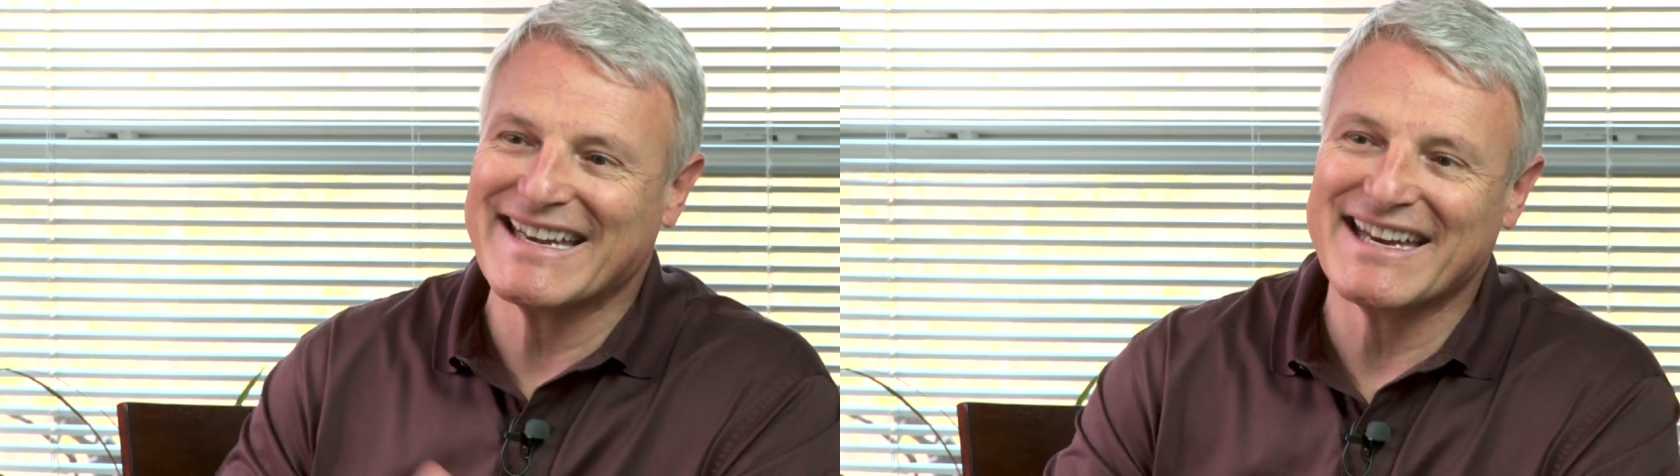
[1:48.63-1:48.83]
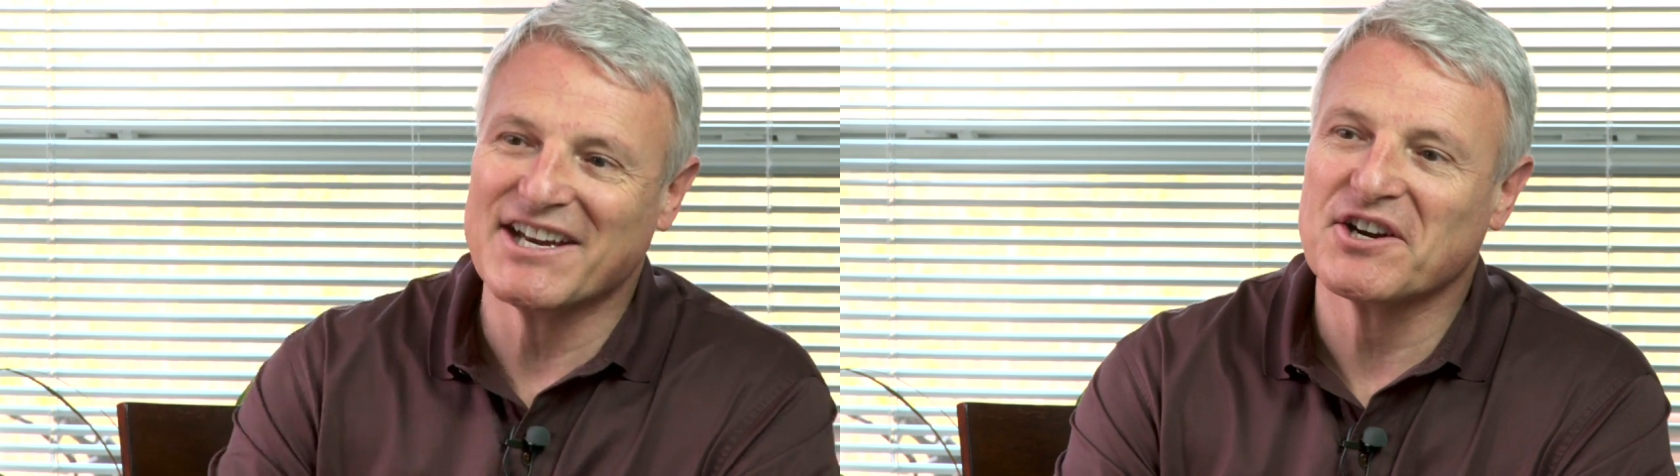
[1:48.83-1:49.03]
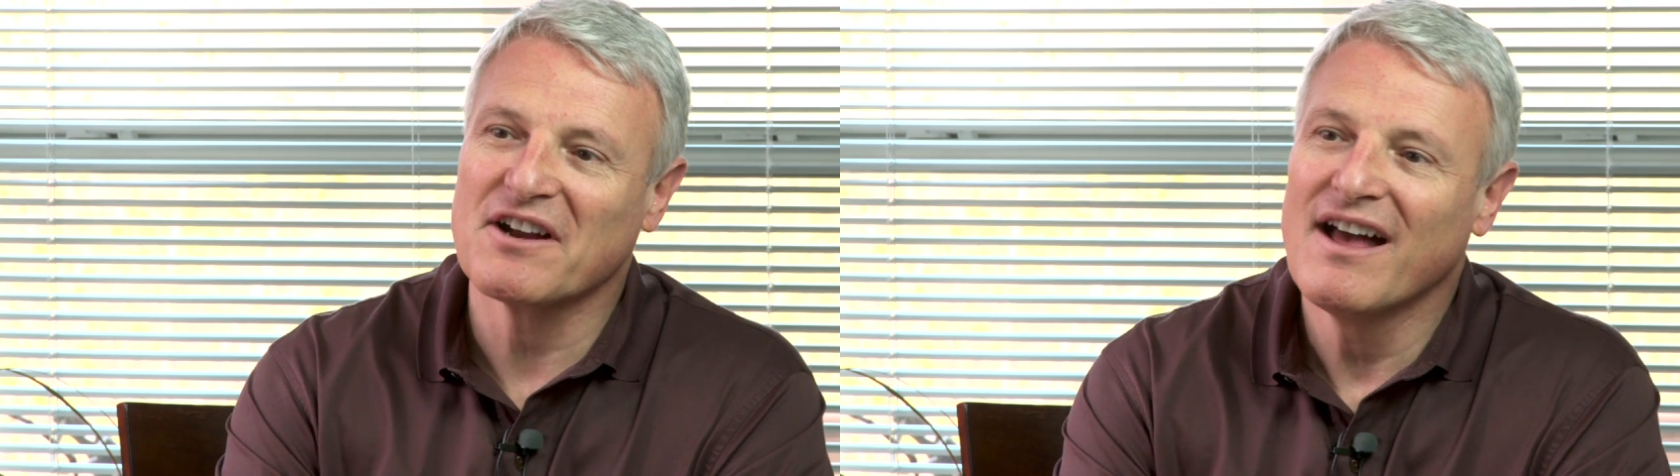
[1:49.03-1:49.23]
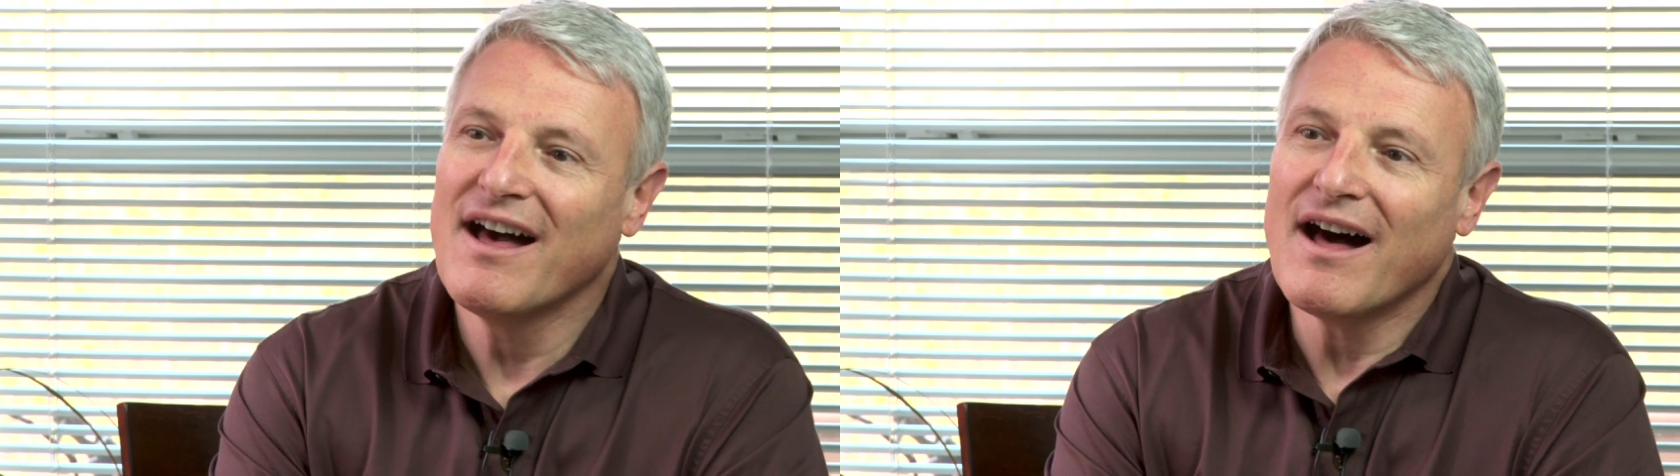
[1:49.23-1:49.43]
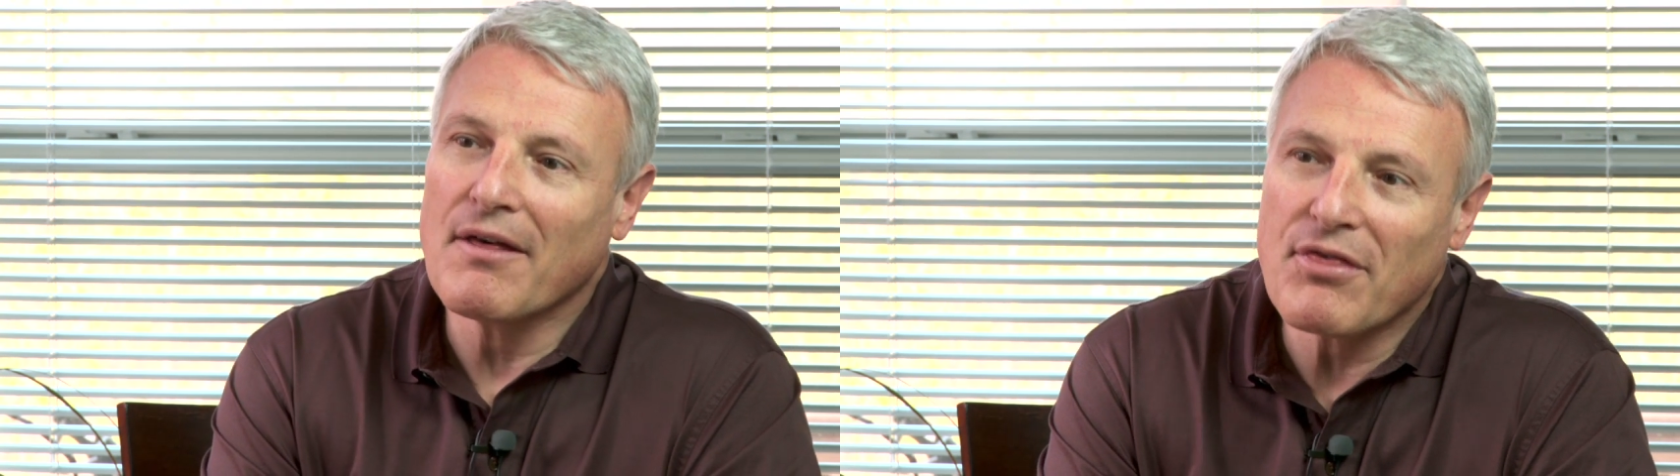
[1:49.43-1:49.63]
to hear
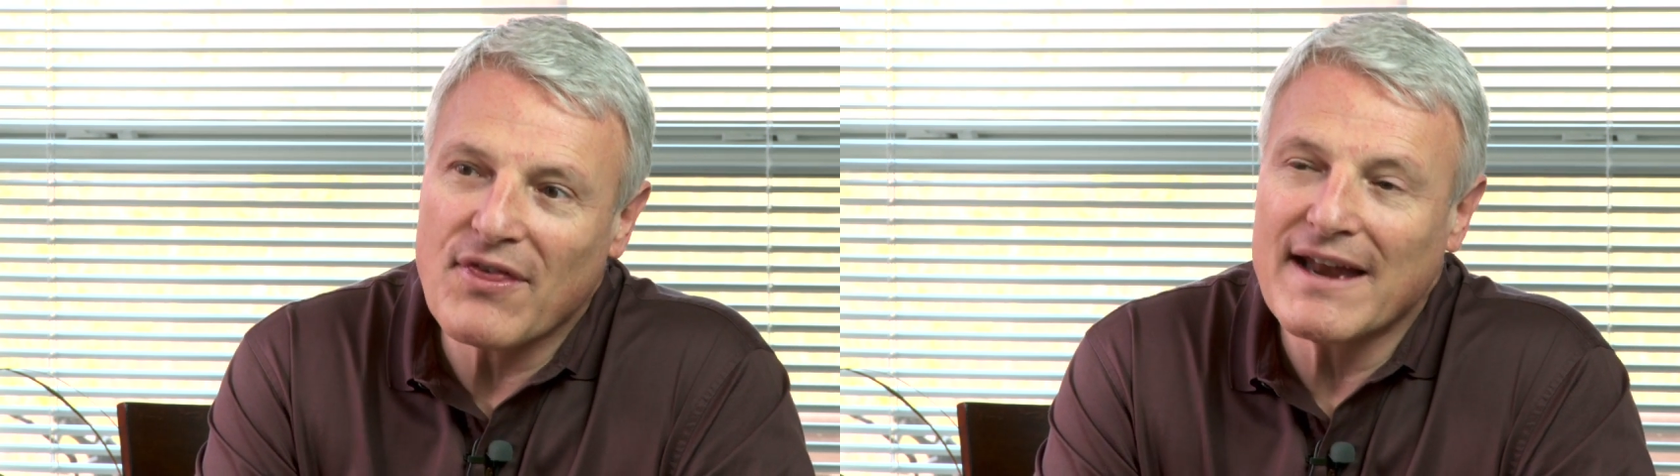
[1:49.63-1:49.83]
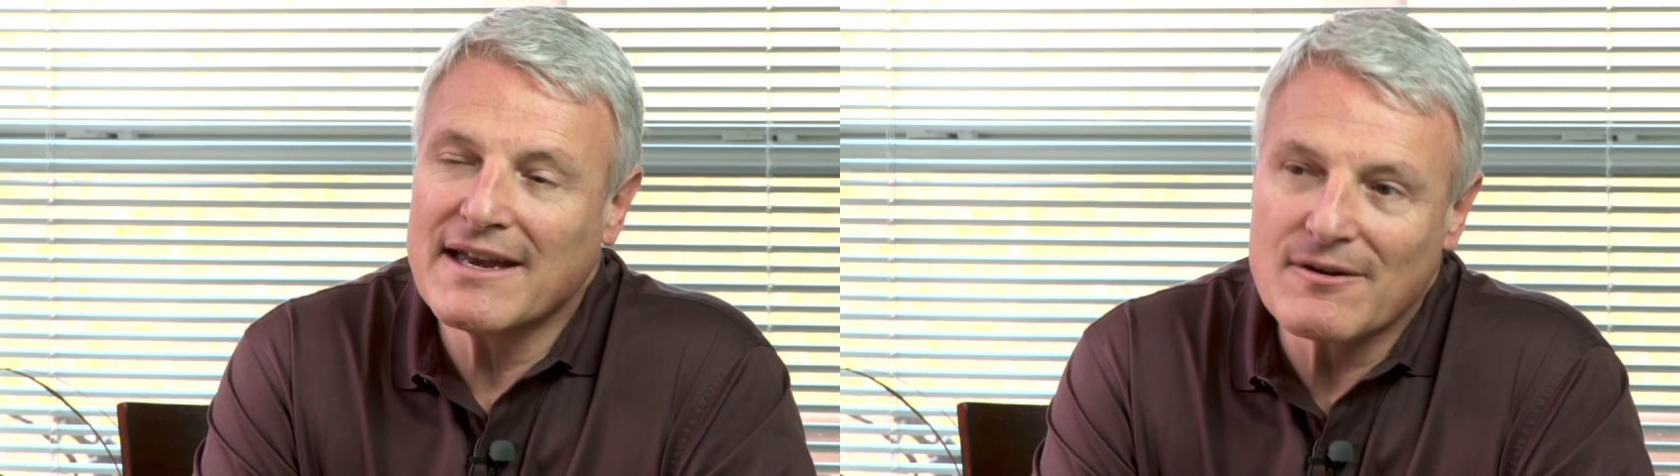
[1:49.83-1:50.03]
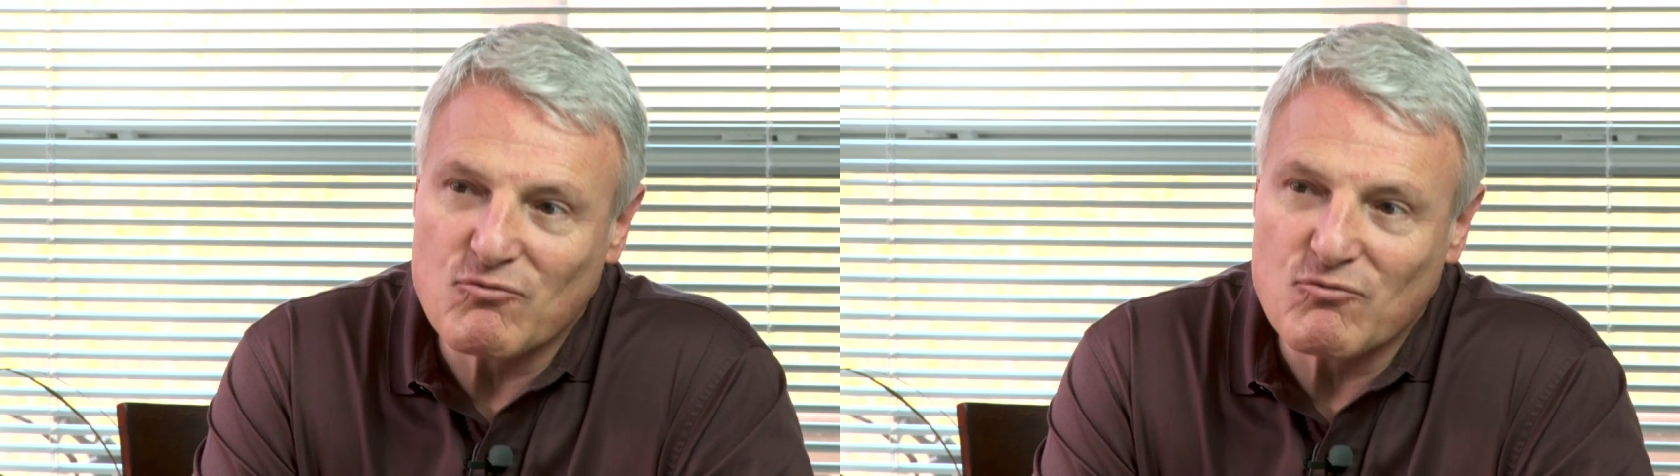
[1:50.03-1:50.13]
authentic,